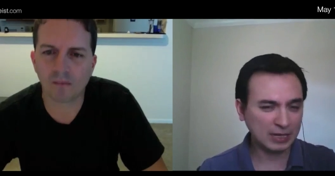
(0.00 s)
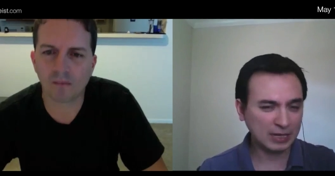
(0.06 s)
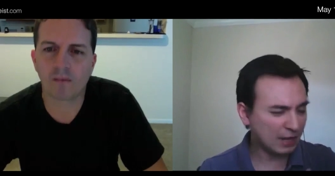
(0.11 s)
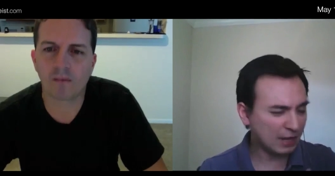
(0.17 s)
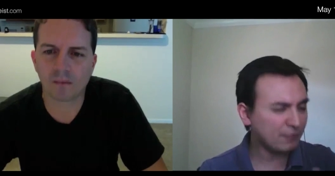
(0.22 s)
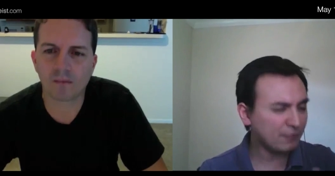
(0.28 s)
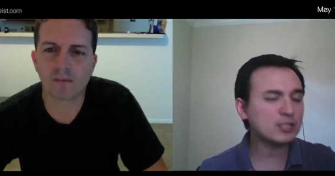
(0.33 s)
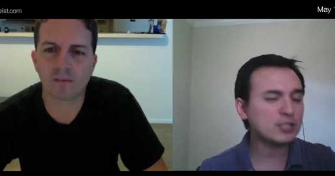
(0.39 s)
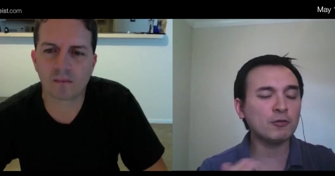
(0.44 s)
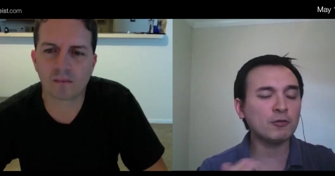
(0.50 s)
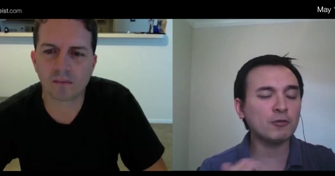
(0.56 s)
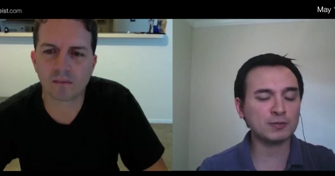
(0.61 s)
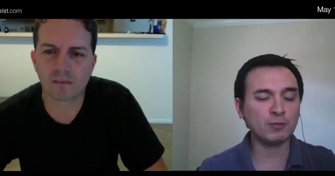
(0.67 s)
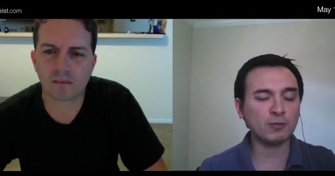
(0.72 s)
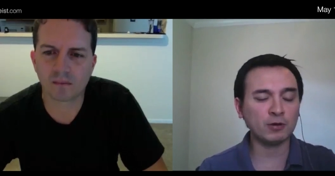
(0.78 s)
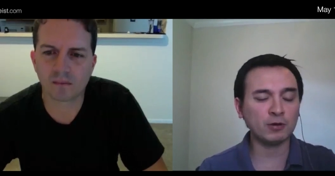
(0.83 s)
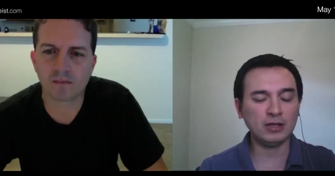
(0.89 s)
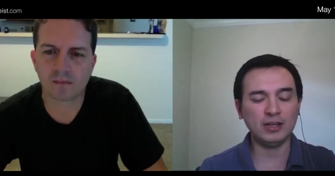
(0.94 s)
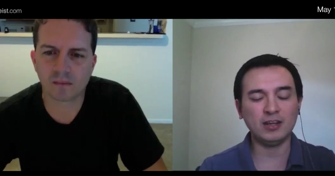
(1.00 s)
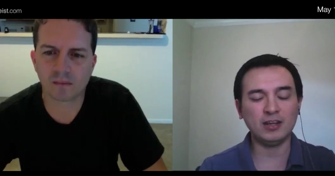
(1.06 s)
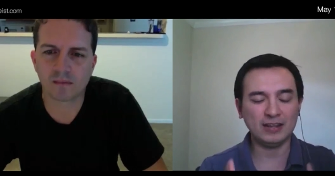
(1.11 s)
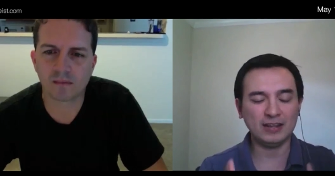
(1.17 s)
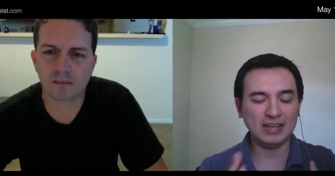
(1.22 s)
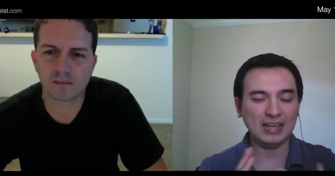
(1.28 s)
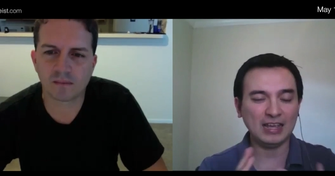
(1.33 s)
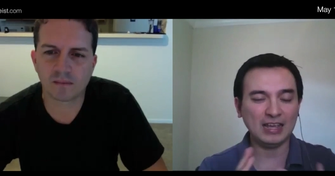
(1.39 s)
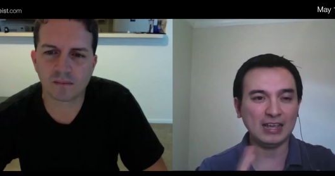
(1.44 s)
Speaker 1: And leverage always, you know,
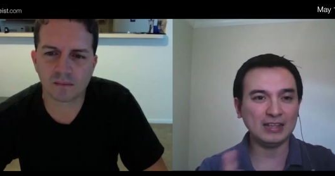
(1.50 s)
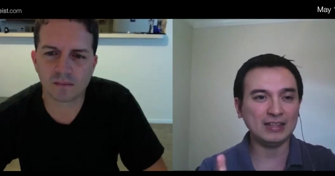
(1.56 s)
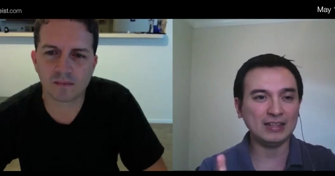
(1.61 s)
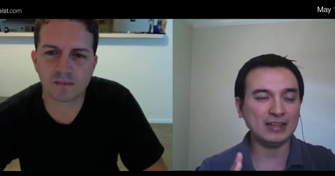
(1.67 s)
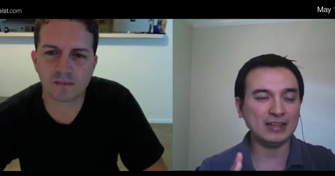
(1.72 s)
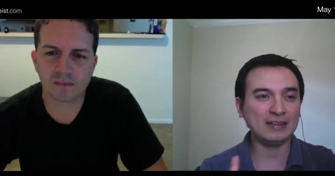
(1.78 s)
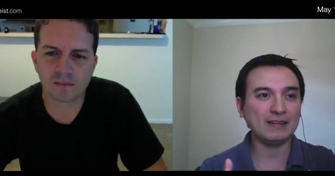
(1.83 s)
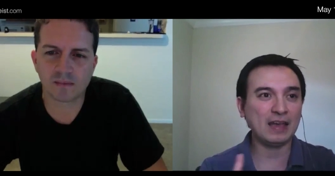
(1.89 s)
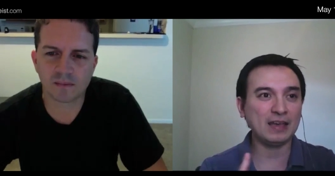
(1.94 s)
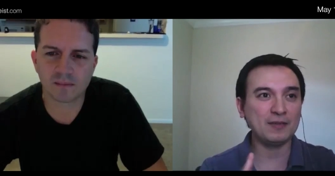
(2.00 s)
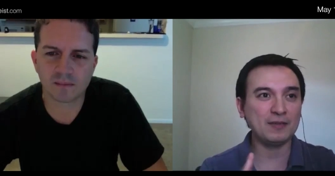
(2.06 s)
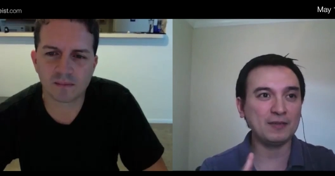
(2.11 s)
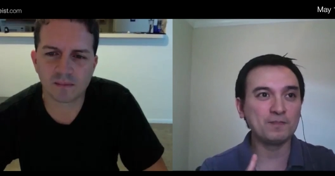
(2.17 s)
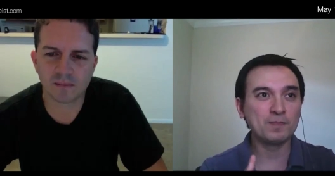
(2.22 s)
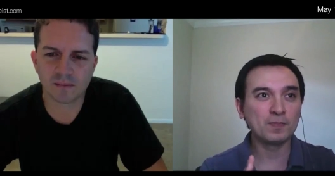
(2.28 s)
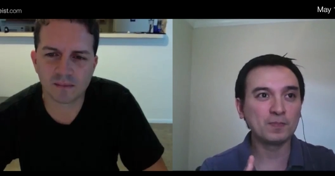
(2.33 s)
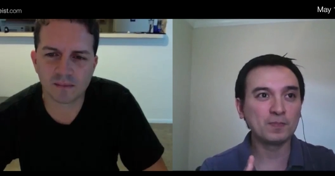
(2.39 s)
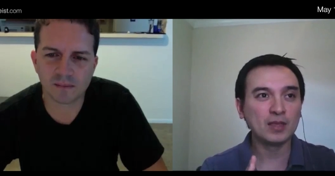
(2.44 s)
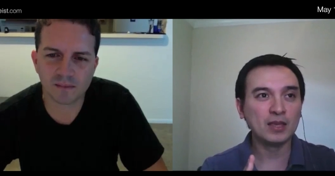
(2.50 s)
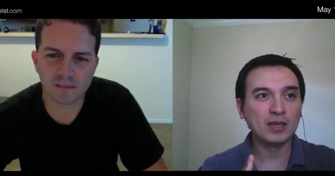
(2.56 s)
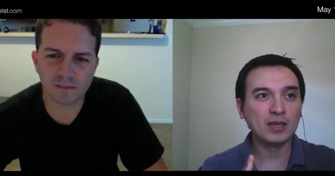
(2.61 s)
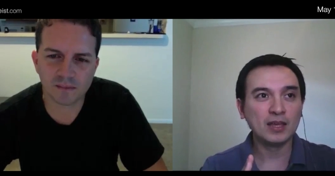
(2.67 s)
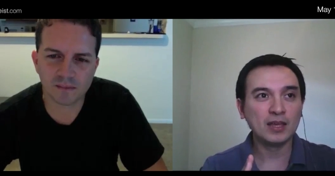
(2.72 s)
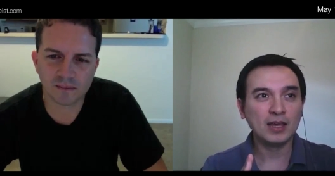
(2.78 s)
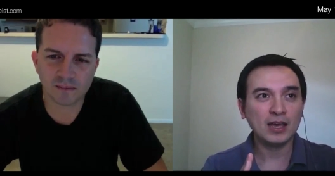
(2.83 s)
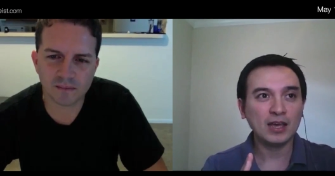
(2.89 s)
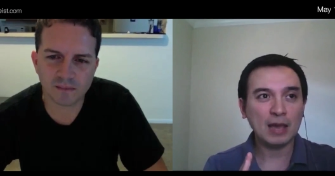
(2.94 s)
I, I, I,
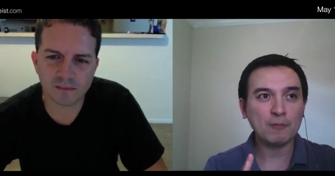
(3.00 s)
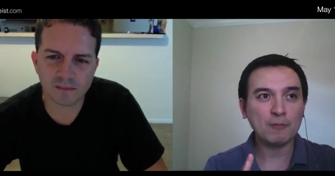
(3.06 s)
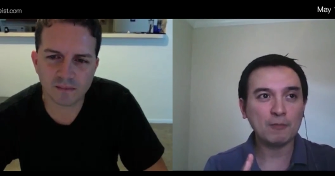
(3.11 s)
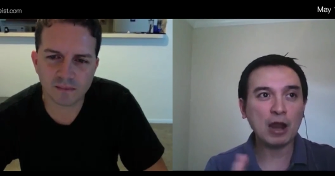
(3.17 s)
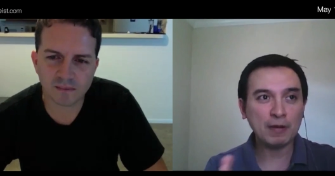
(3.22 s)
I'm